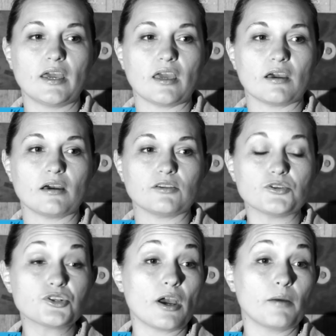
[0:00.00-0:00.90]
And
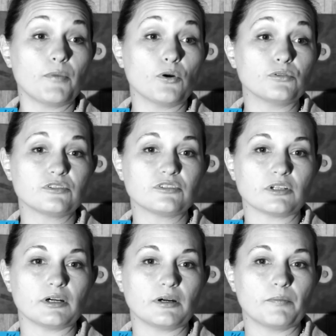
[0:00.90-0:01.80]
usually I
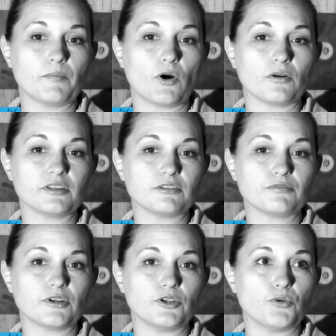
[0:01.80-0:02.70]
post um, all the
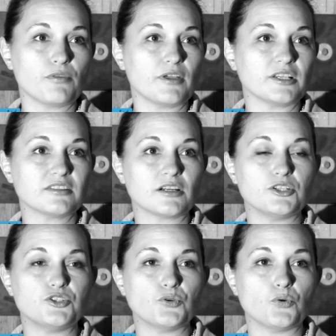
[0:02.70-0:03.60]
different new things that
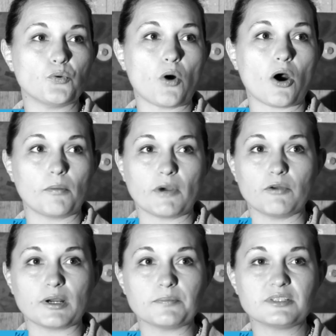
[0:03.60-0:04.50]
I do on
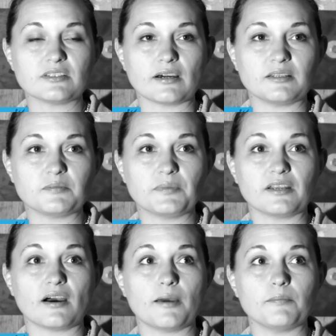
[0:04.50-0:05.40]
my website,
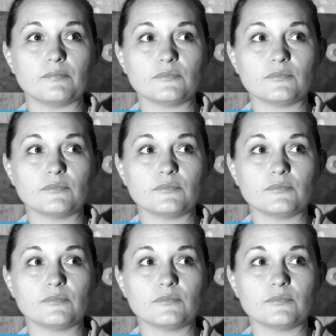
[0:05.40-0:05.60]
but I'm